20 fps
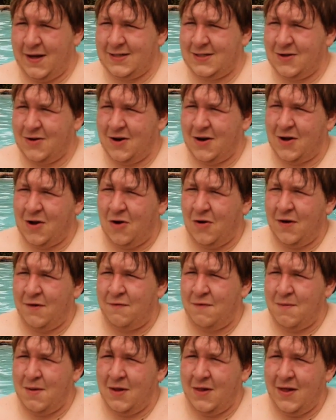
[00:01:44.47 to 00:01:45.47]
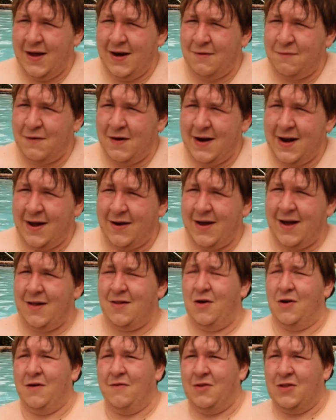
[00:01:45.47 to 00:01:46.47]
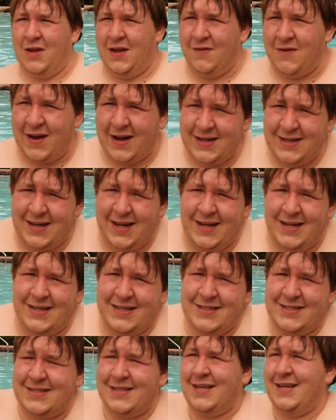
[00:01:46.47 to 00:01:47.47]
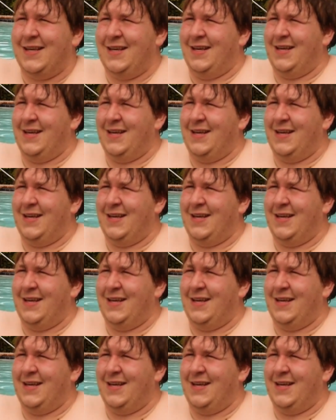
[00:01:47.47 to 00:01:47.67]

I still got to call FMLA to find out how long of a leave I can take because